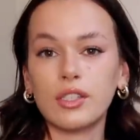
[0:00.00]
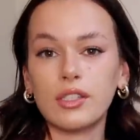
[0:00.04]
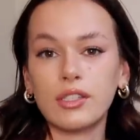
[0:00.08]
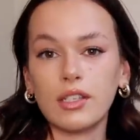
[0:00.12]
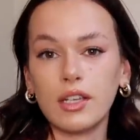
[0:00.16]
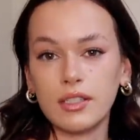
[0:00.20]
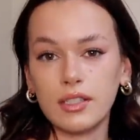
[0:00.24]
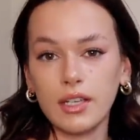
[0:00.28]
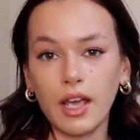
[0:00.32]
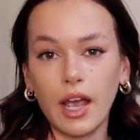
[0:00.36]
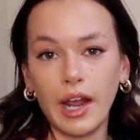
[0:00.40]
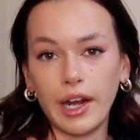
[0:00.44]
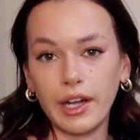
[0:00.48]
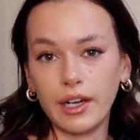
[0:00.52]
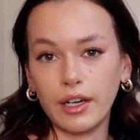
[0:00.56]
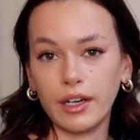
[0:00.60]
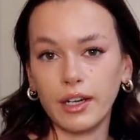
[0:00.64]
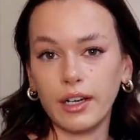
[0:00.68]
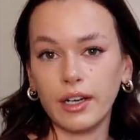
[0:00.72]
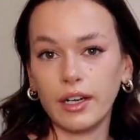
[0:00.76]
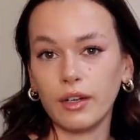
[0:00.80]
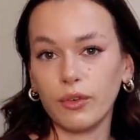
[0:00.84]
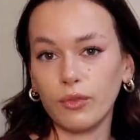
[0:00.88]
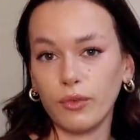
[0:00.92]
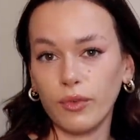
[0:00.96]
just a
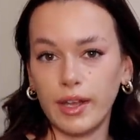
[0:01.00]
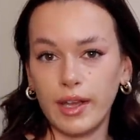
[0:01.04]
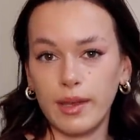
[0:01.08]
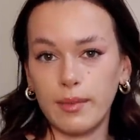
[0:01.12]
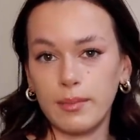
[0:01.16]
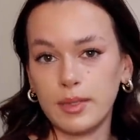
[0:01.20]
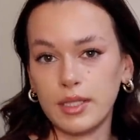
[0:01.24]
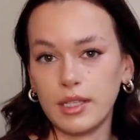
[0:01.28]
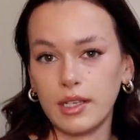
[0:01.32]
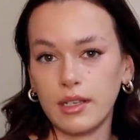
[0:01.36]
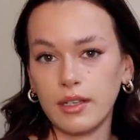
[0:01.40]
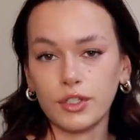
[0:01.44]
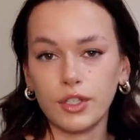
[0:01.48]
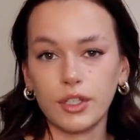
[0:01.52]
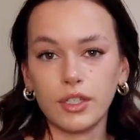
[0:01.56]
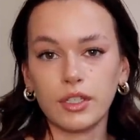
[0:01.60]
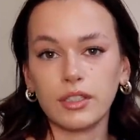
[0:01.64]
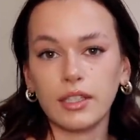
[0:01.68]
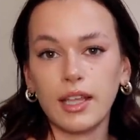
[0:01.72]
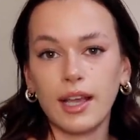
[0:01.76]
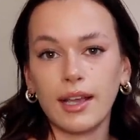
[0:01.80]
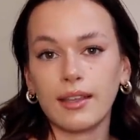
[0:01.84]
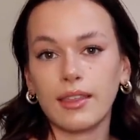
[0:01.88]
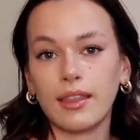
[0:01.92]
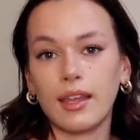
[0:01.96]
tighter ribbed
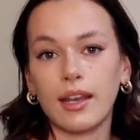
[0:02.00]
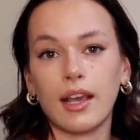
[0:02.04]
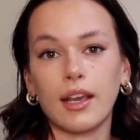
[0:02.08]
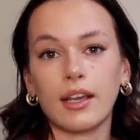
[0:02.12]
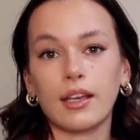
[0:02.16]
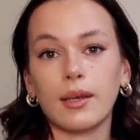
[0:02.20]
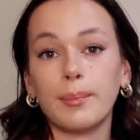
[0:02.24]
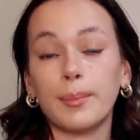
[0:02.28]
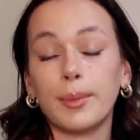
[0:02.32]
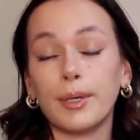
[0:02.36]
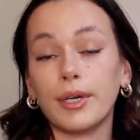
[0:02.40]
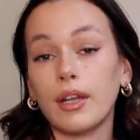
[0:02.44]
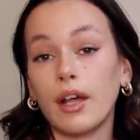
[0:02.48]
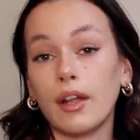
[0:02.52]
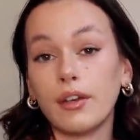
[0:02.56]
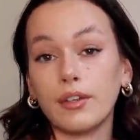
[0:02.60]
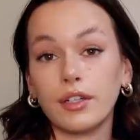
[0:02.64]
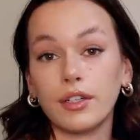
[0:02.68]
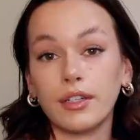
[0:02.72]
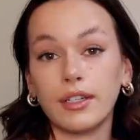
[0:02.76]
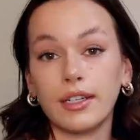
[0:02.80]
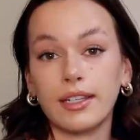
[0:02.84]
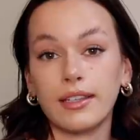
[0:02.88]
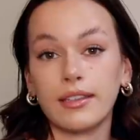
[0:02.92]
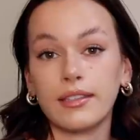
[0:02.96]
turtleneck that I can put
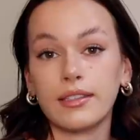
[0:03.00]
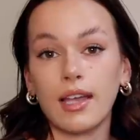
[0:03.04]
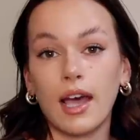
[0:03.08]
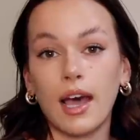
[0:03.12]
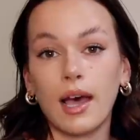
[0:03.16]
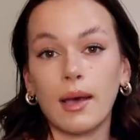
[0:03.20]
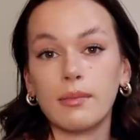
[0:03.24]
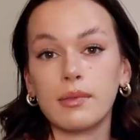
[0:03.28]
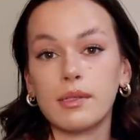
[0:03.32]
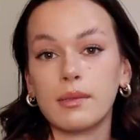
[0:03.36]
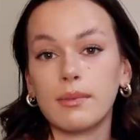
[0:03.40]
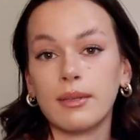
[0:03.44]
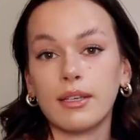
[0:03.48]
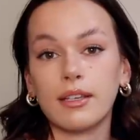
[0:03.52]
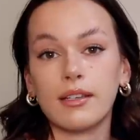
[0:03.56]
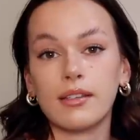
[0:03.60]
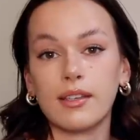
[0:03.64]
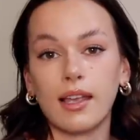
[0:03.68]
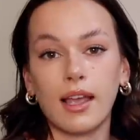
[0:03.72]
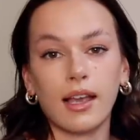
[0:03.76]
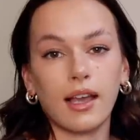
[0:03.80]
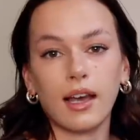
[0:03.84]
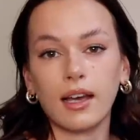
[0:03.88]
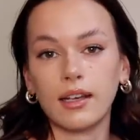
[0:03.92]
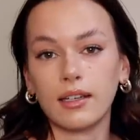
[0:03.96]
underneath tops, because
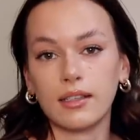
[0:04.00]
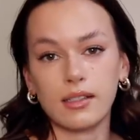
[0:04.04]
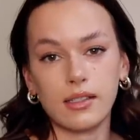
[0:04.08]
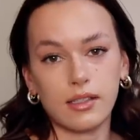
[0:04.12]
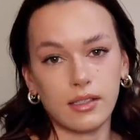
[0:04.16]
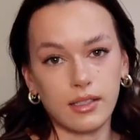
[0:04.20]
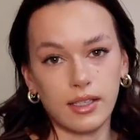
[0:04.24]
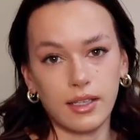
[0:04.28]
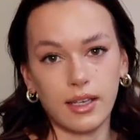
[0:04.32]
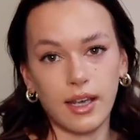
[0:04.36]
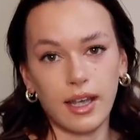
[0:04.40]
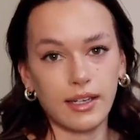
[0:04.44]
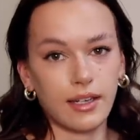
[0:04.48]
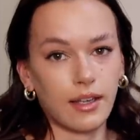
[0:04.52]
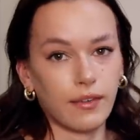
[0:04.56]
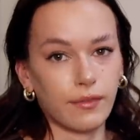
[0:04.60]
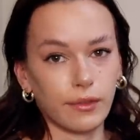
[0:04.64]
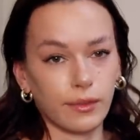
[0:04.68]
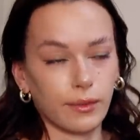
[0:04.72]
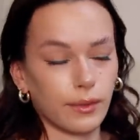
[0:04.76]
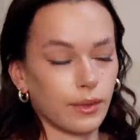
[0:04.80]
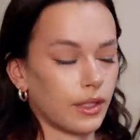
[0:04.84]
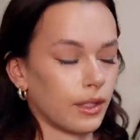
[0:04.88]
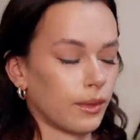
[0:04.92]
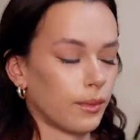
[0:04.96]
I honestly, I
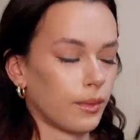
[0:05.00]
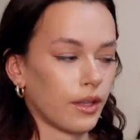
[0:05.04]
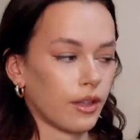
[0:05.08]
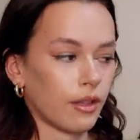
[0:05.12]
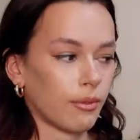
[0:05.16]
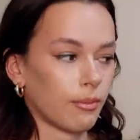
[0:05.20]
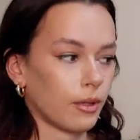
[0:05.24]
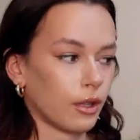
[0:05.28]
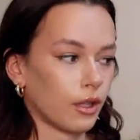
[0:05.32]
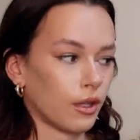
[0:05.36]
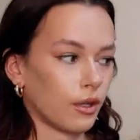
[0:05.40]
never really wear them